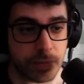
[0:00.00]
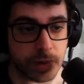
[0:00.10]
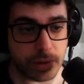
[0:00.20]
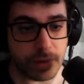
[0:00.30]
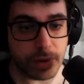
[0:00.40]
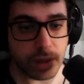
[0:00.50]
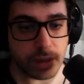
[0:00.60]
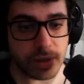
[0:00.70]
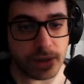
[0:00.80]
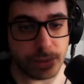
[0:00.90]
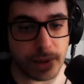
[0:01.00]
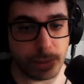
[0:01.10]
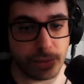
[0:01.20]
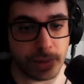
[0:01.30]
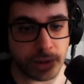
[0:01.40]
because everything is handled by the
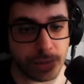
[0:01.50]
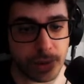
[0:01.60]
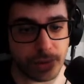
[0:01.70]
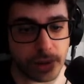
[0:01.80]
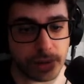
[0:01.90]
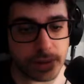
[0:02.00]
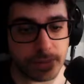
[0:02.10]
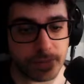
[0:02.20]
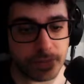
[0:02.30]
movement component.